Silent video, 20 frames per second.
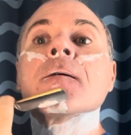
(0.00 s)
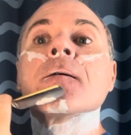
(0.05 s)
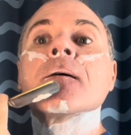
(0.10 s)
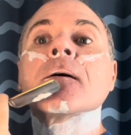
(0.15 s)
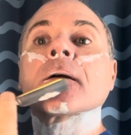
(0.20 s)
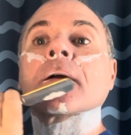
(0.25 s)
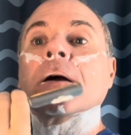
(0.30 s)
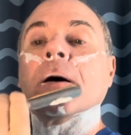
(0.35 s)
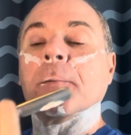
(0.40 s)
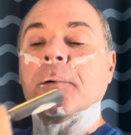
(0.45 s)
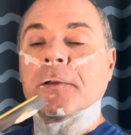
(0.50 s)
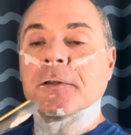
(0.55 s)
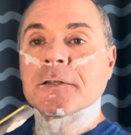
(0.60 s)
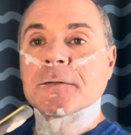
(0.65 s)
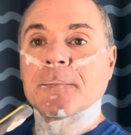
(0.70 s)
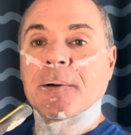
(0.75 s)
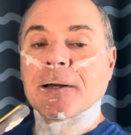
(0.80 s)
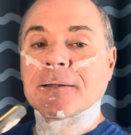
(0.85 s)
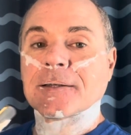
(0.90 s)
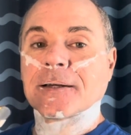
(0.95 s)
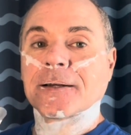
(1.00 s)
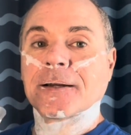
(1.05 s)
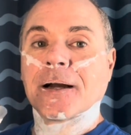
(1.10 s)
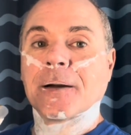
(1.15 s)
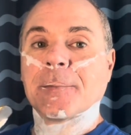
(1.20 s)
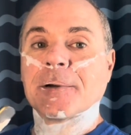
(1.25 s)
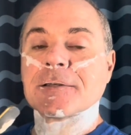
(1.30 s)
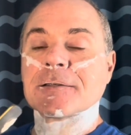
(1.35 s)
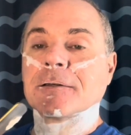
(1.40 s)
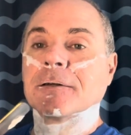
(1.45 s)
A couple of the spots I got
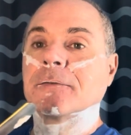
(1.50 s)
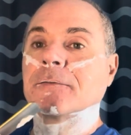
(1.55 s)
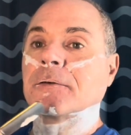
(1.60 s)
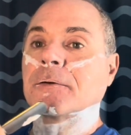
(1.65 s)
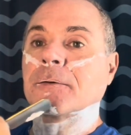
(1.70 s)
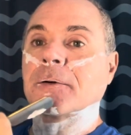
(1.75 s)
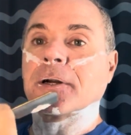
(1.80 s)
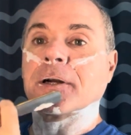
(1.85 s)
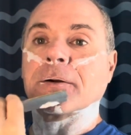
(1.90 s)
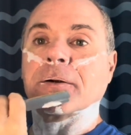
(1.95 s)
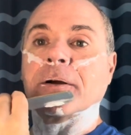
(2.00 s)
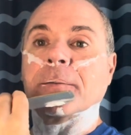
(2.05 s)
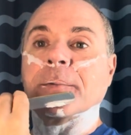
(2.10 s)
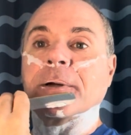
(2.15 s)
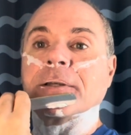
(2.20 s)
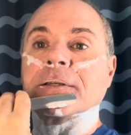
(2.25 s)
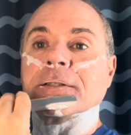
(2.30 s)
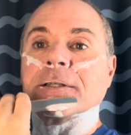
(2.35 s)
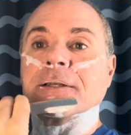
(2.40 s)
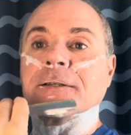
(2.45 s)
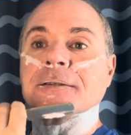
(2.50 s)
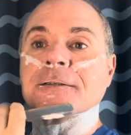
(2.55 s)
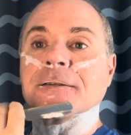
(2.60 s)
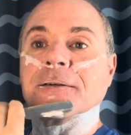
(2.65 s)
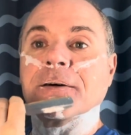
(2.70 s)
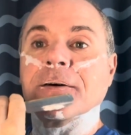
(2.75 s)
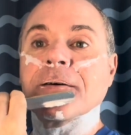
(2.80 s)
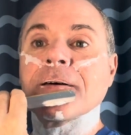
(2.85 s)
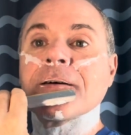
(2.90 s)
myself are right around my chin, so.